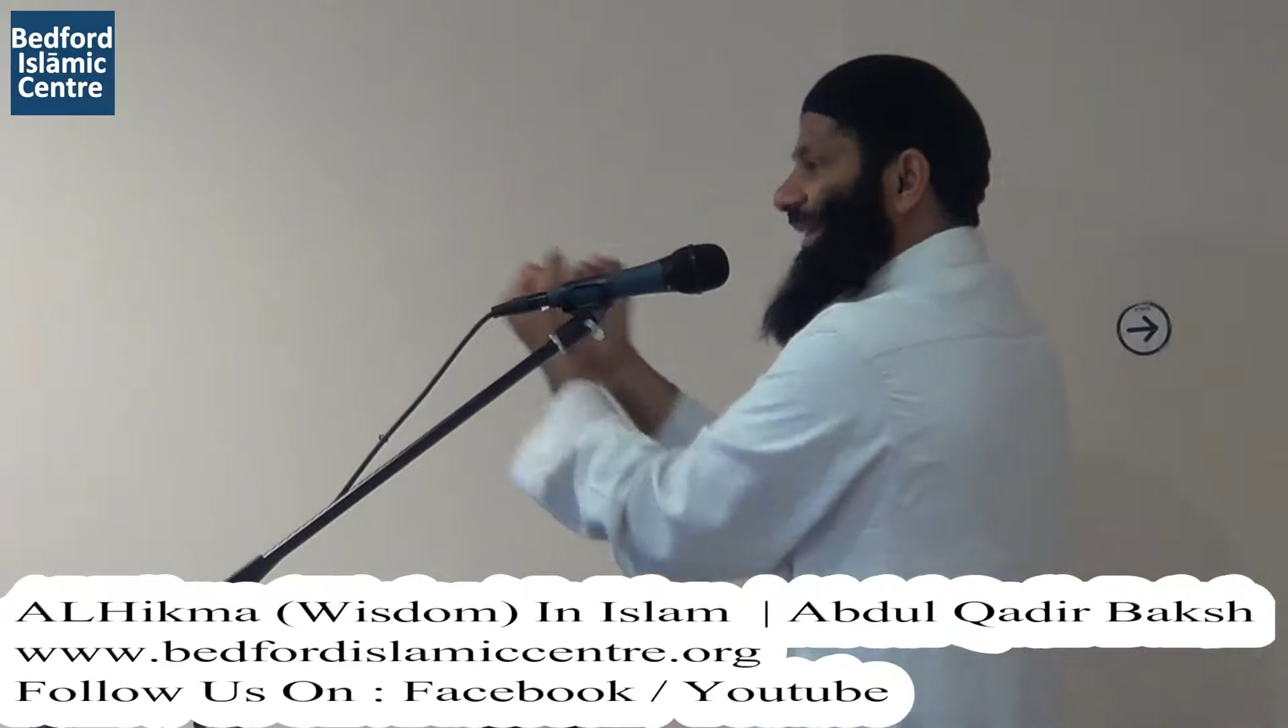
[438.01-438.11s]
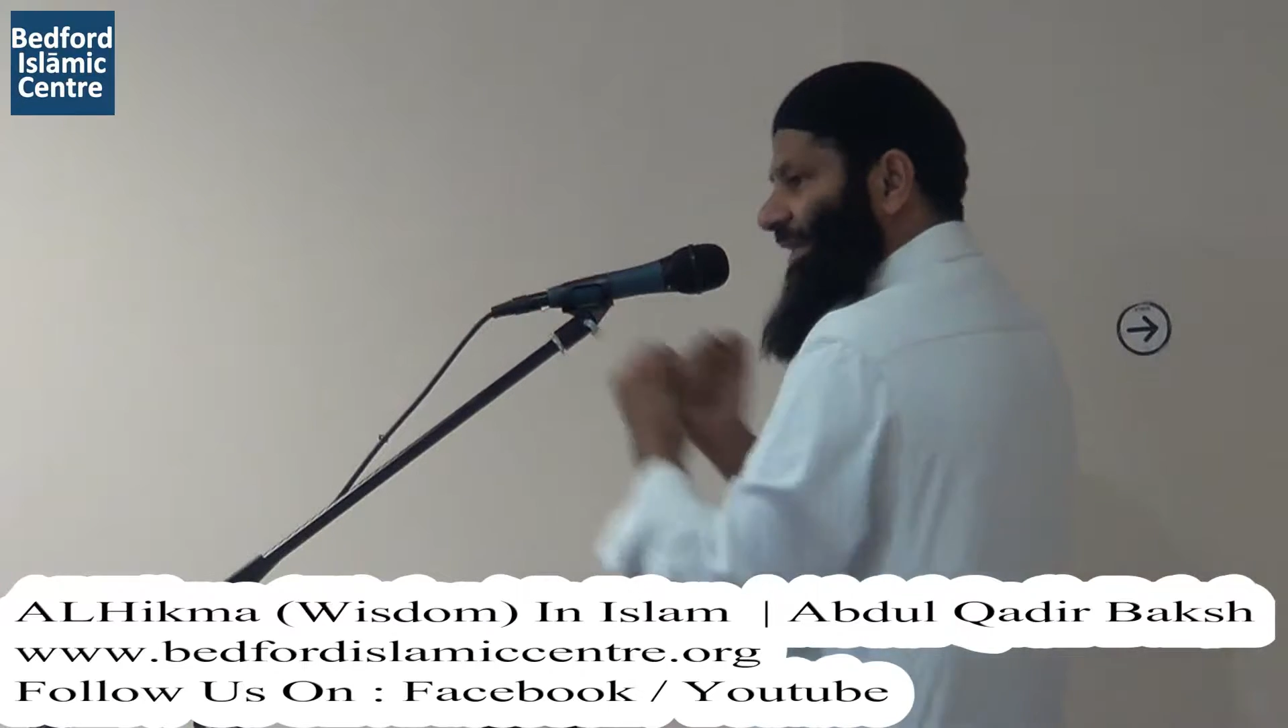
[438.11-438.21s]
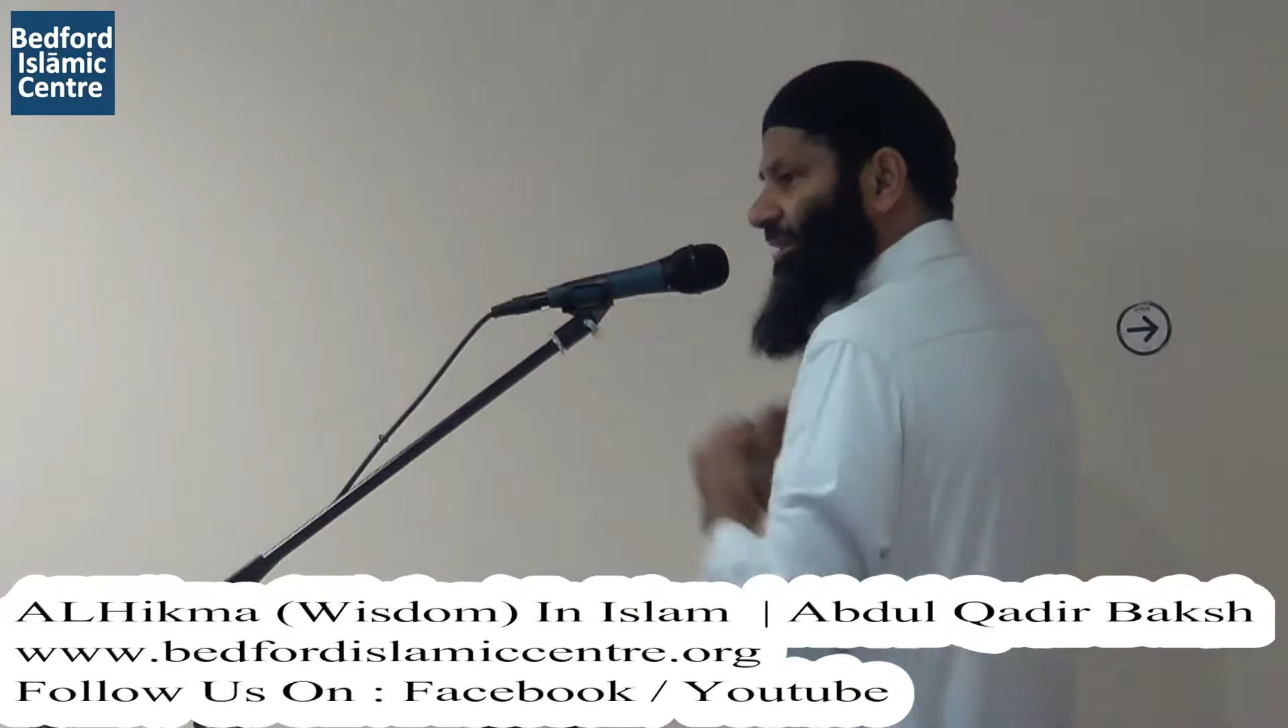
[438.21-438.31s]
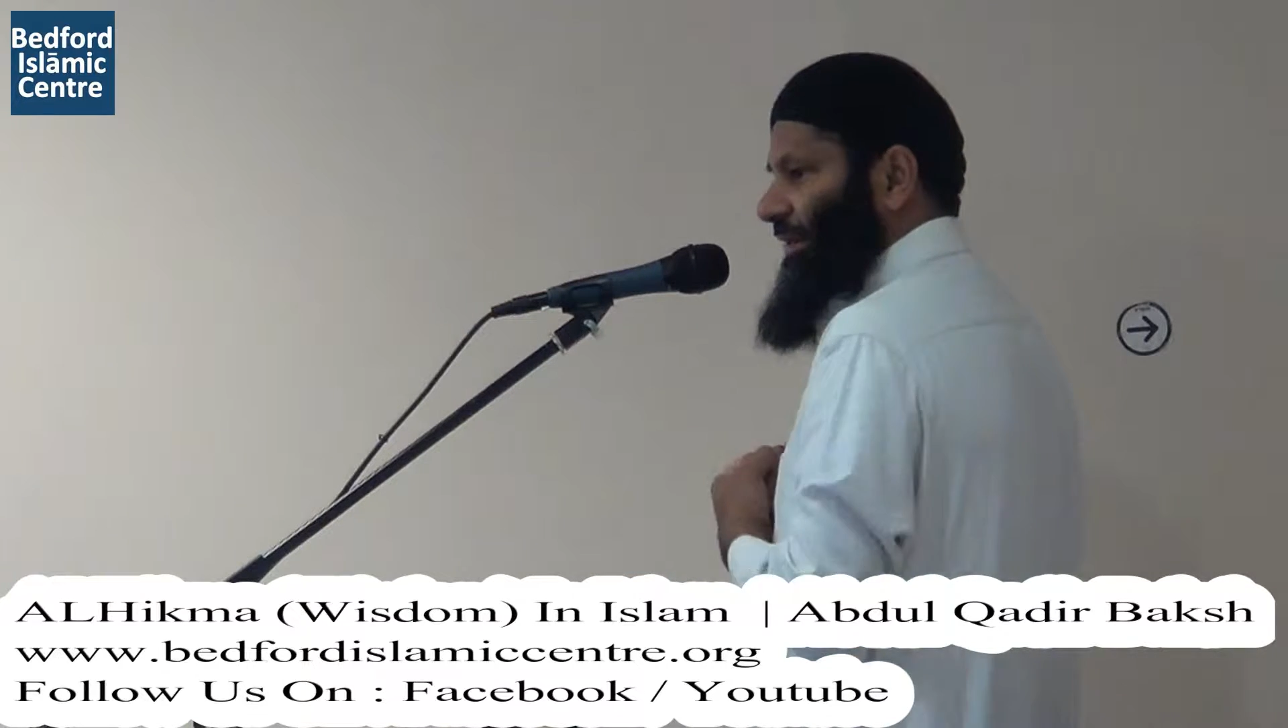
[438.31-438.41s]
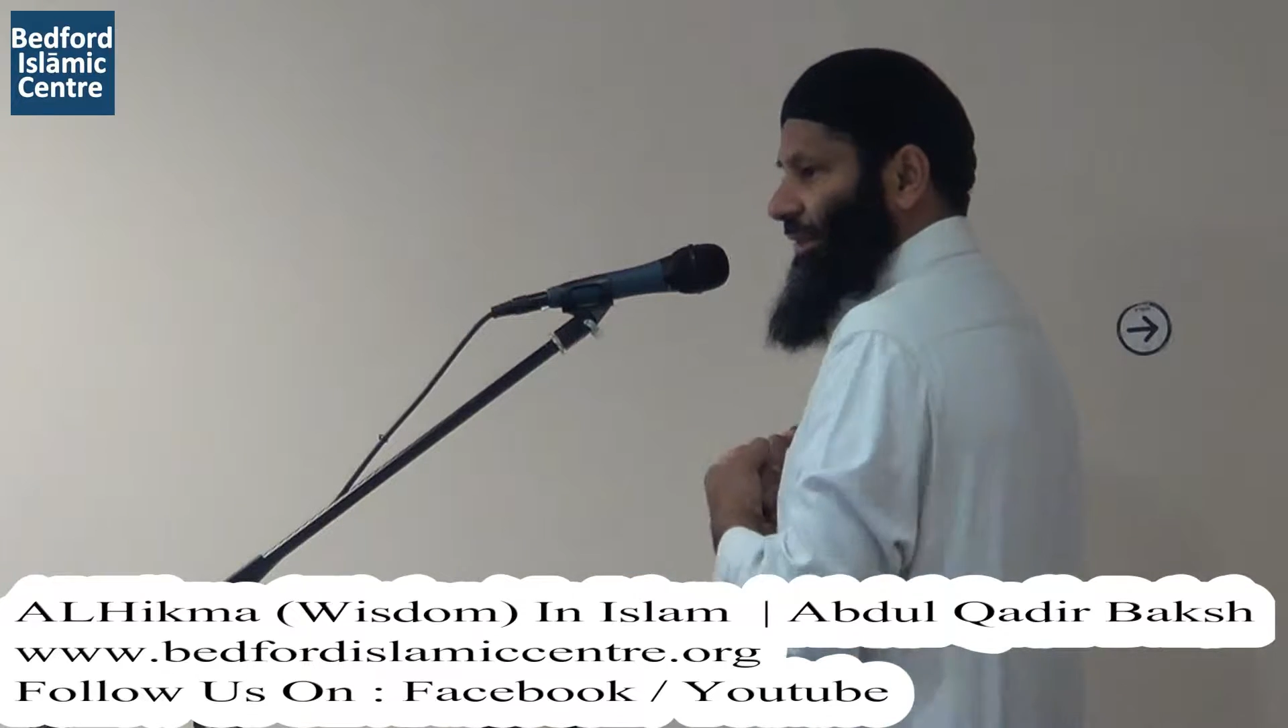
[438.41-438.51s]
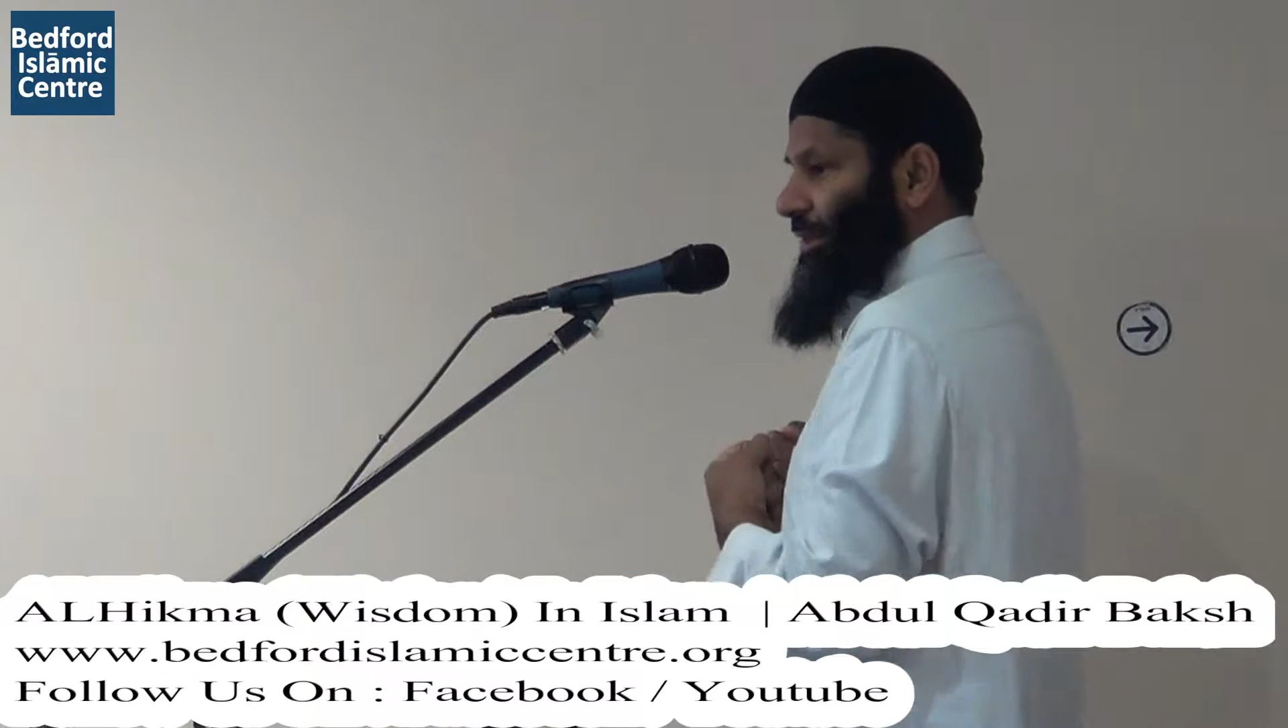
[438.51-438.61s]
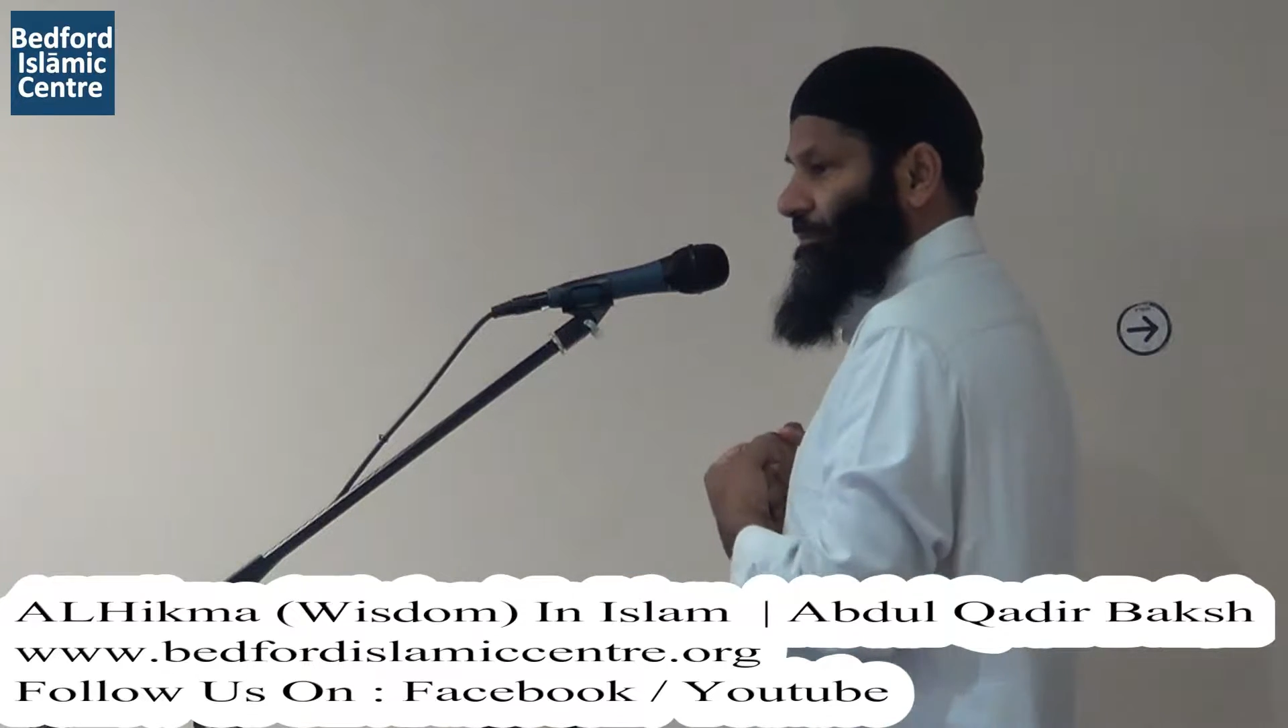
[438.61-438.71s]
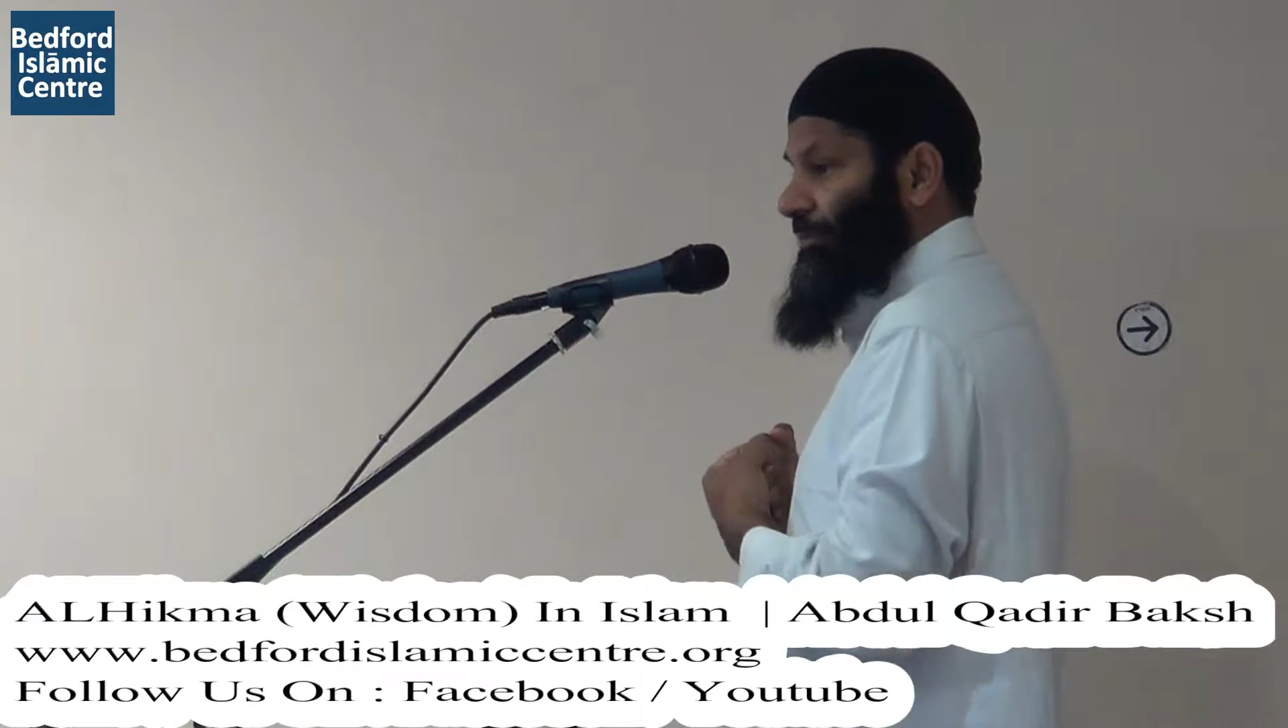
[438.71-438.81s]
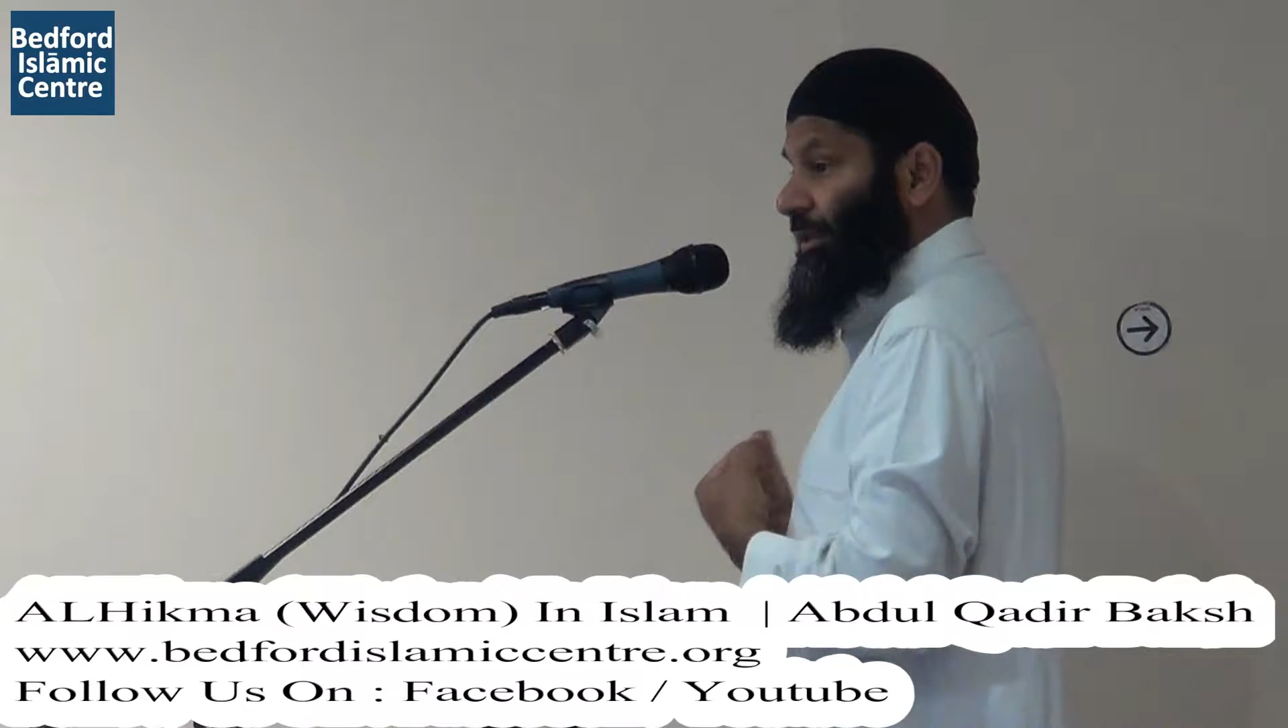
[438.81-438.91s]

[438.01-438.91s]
incorrectly,